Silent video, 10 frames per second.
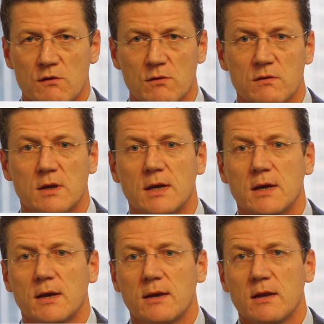issues.
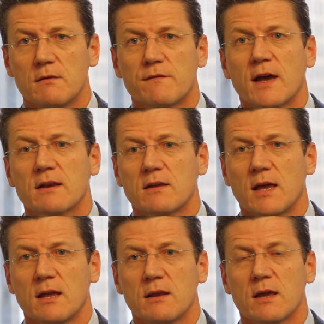In fact,
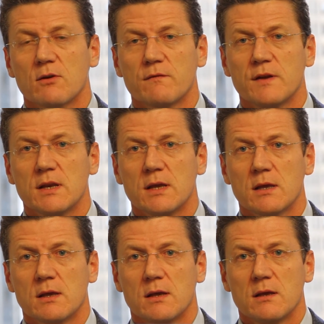
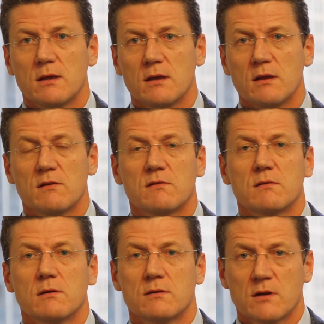anti-counterfeiting is
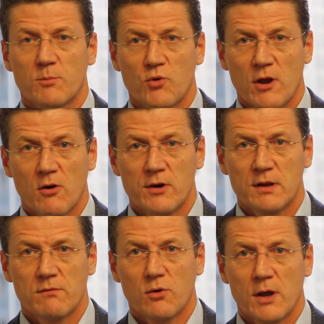a top priority
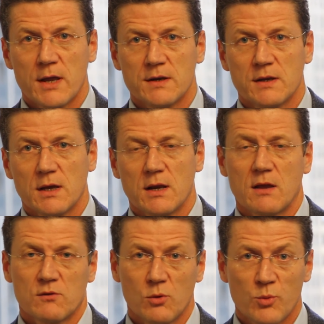for INTA. It
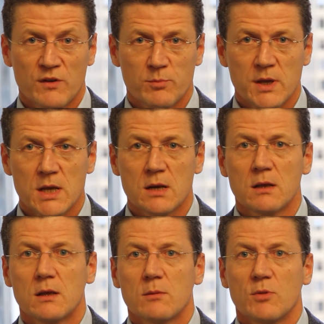has always been,
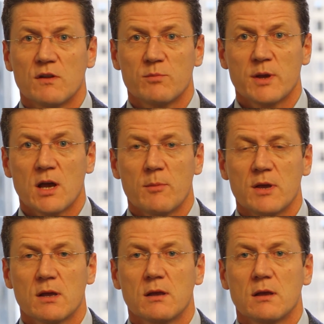but it's
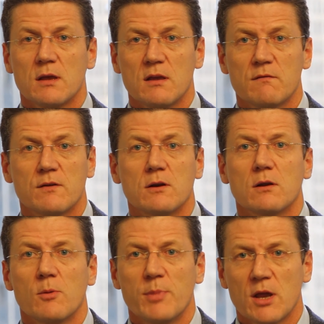becoming even
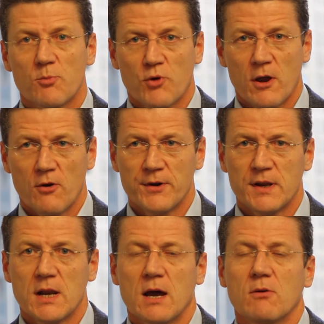a bigger priority
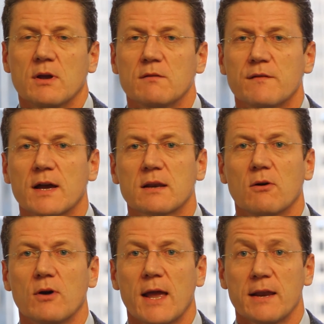now. In fact,
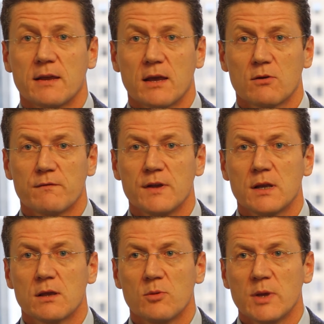our
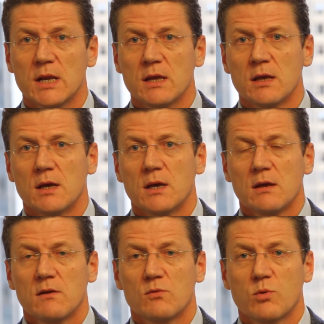anti-counterfeiting committee
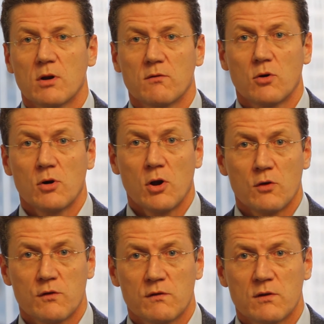is one of our
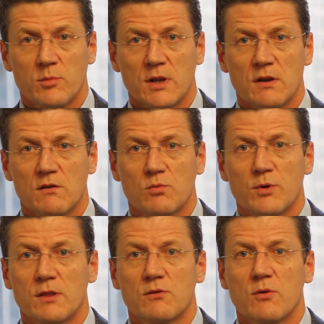largest committees
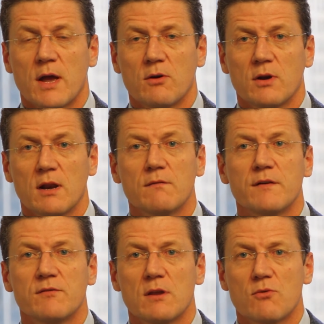with
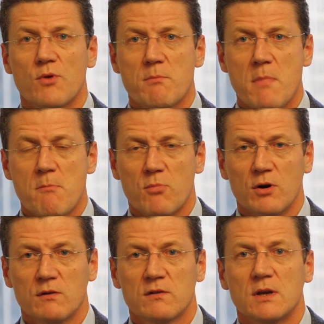253
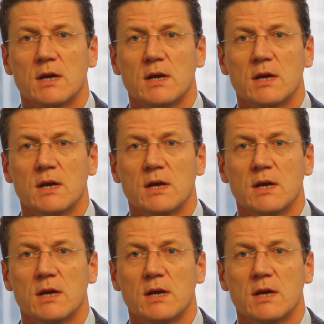members,